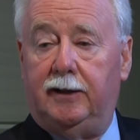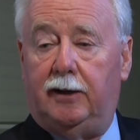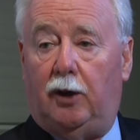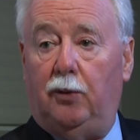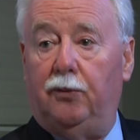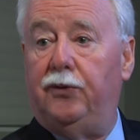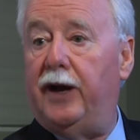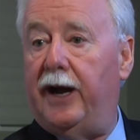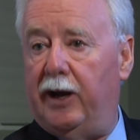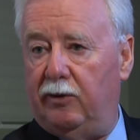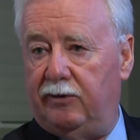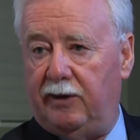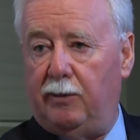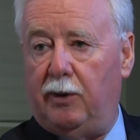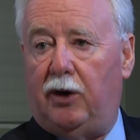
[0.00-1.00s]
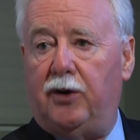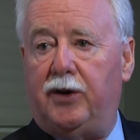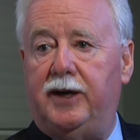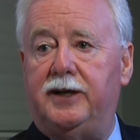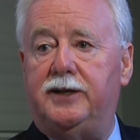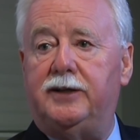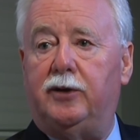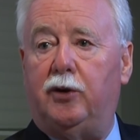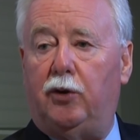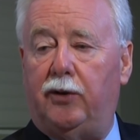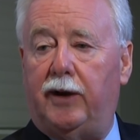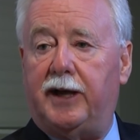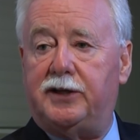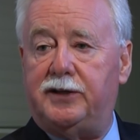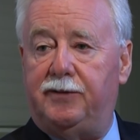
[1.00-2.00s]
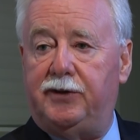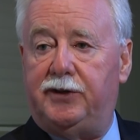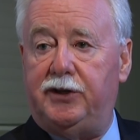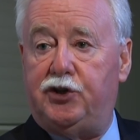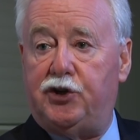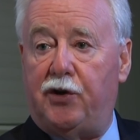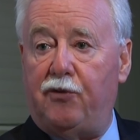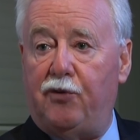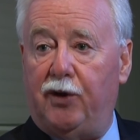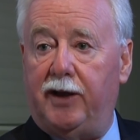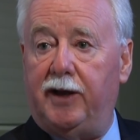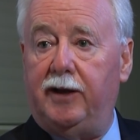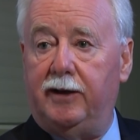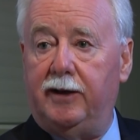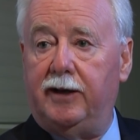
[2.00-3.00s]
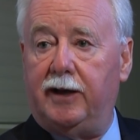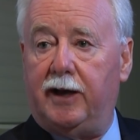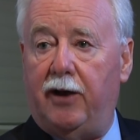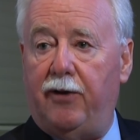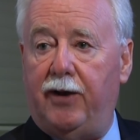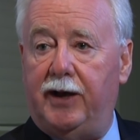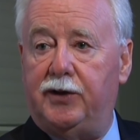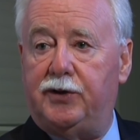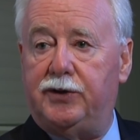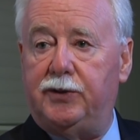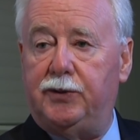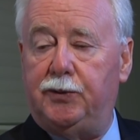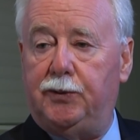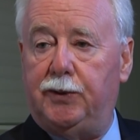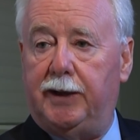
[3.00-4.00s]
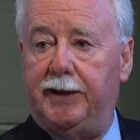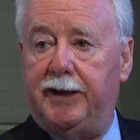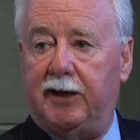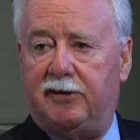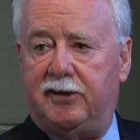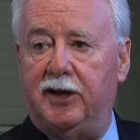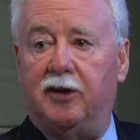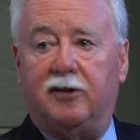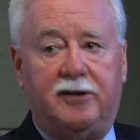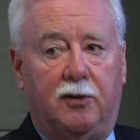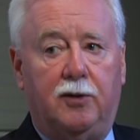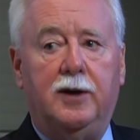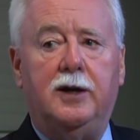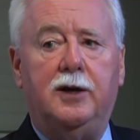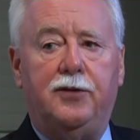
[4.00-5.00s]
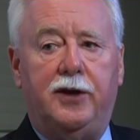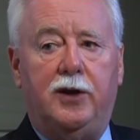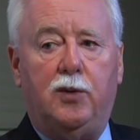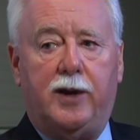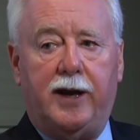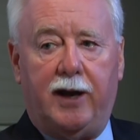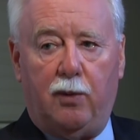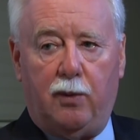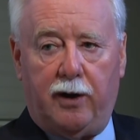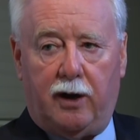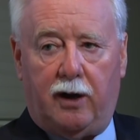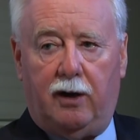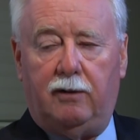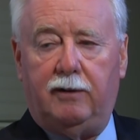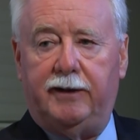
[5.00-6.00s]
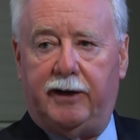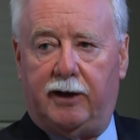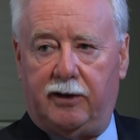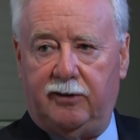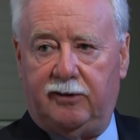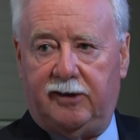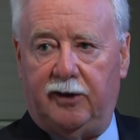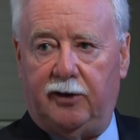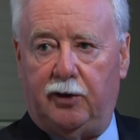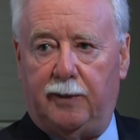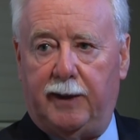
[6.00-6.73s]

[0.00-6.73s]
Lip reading: on the housing market and on activity generally going into next year. So the UK we are a little concerned